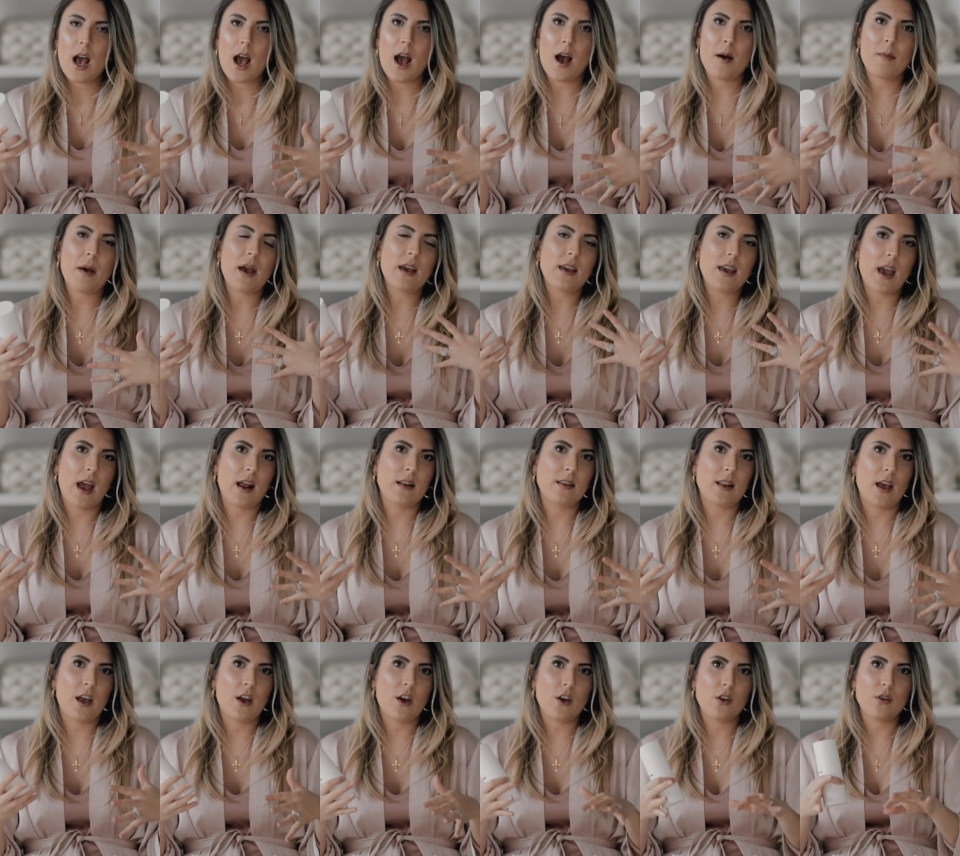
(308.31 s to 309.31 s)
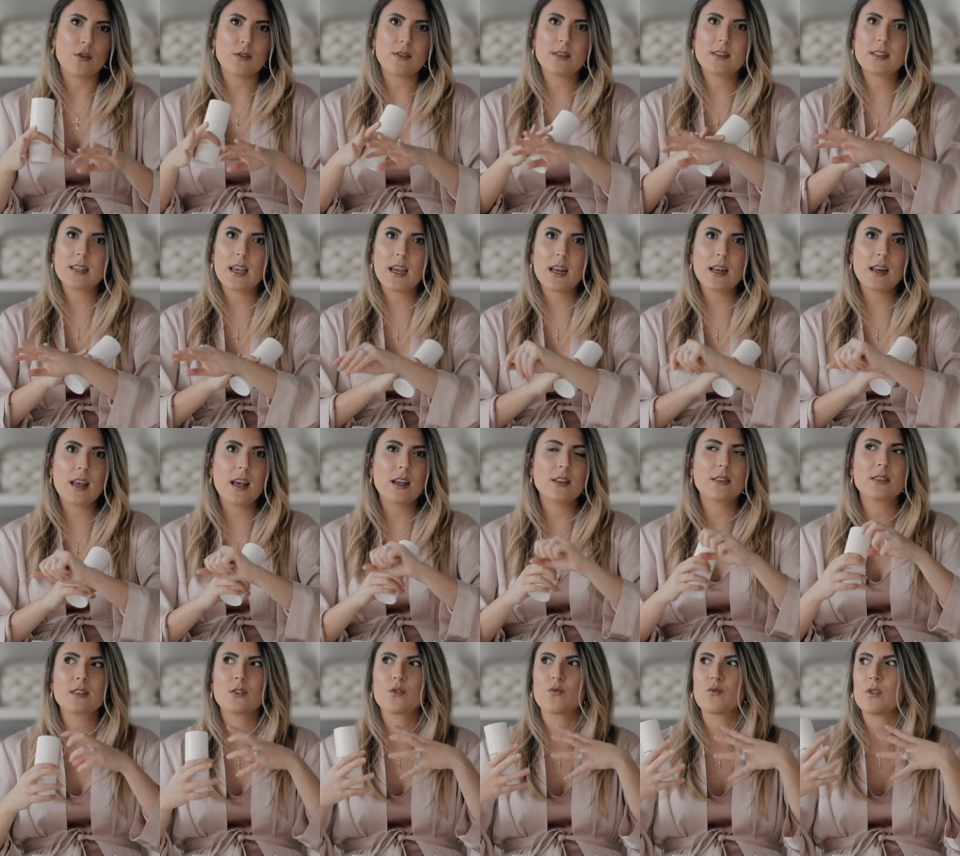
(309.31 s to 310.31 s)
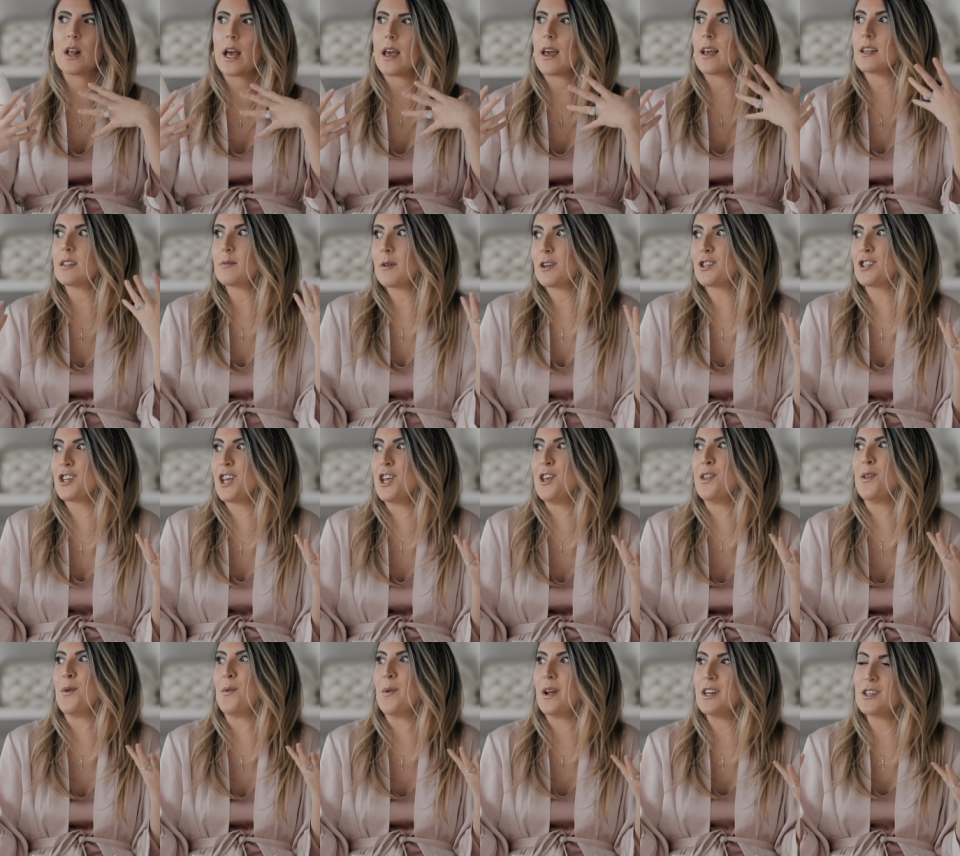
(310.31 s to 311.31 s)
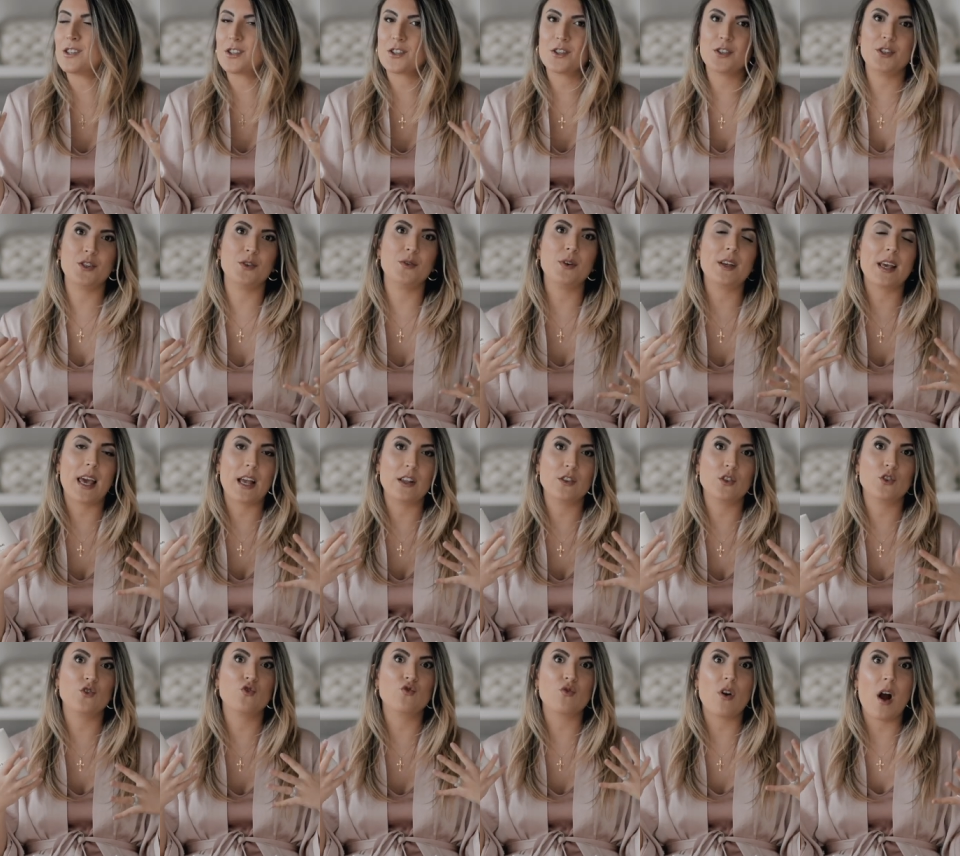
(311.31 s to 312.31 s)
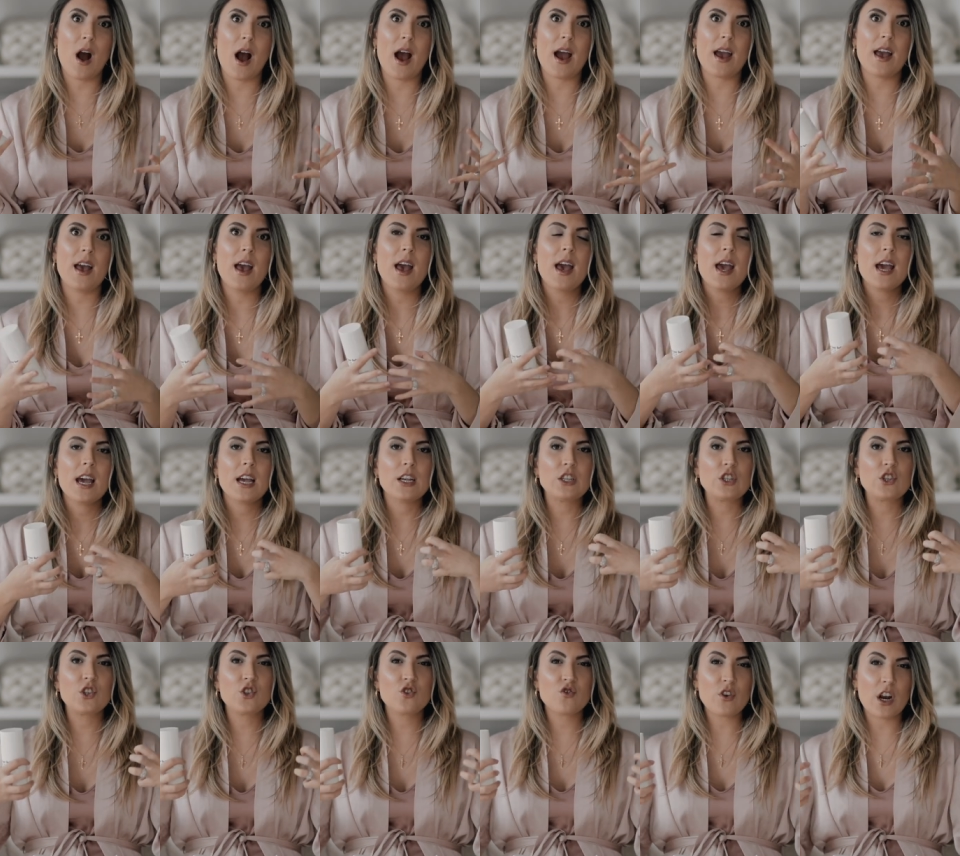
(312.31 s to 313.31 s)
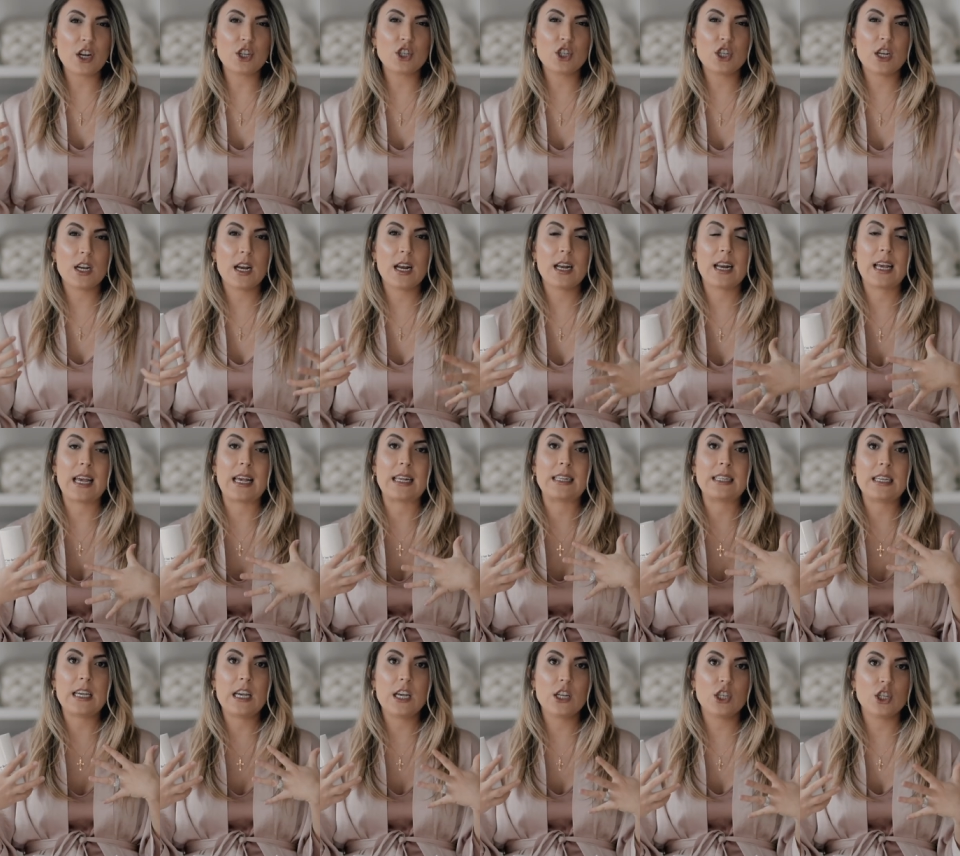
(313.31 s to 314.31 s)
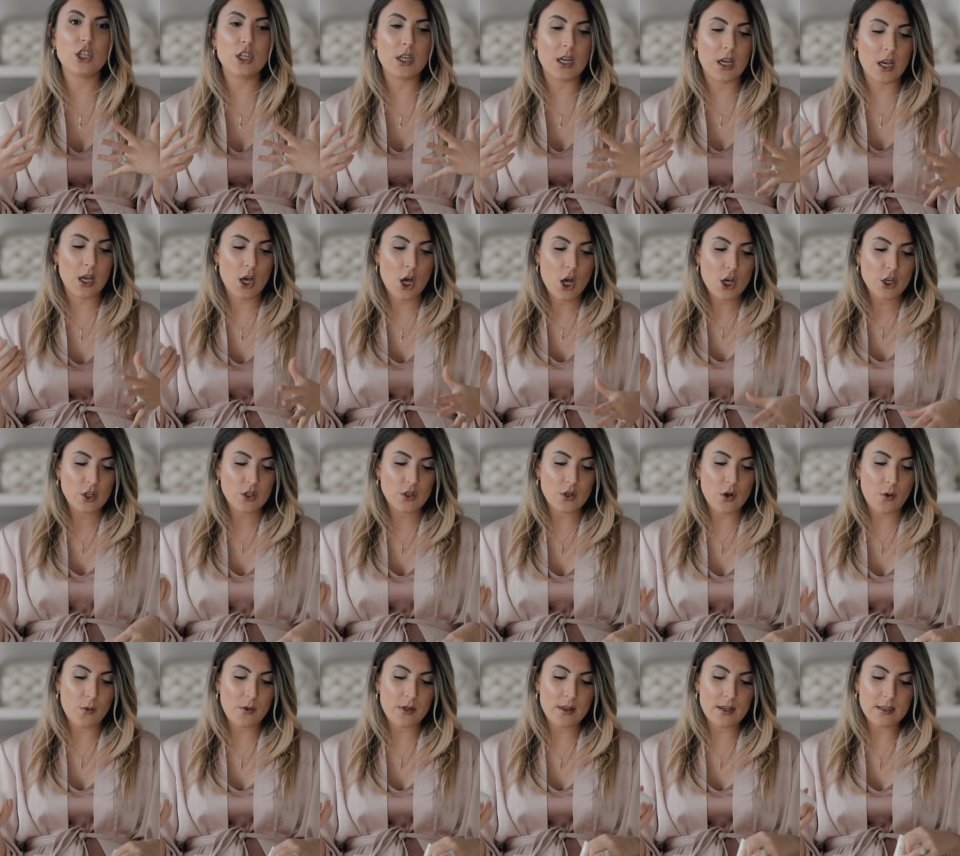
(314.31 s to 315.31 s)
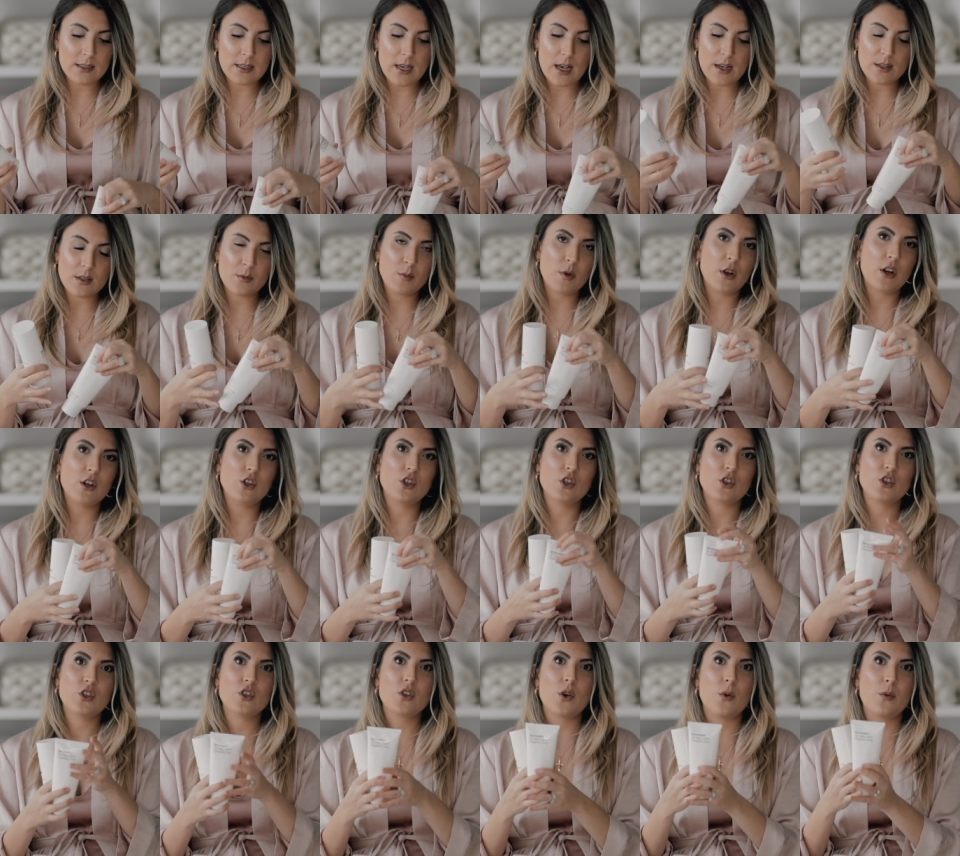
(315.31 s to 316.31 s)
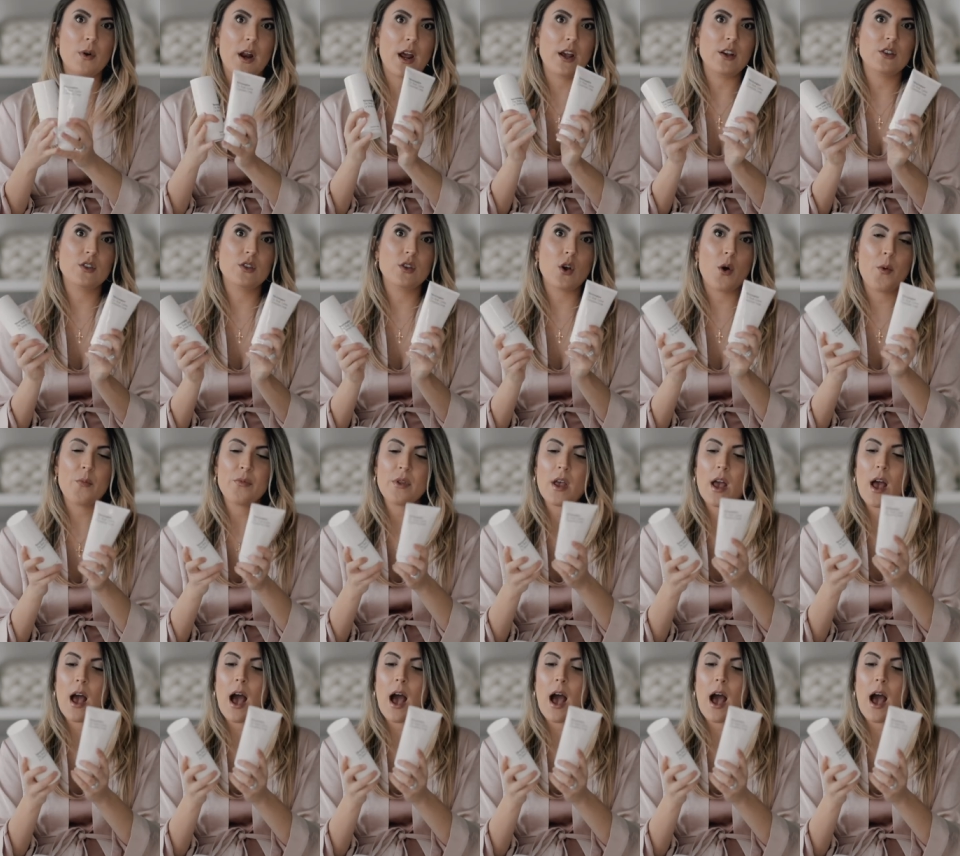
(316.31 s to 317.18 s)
Um, again, like your skin gets like, especially in the winter too, it gets dry, it's stretching, it gets itchy. So this has been just so nice. So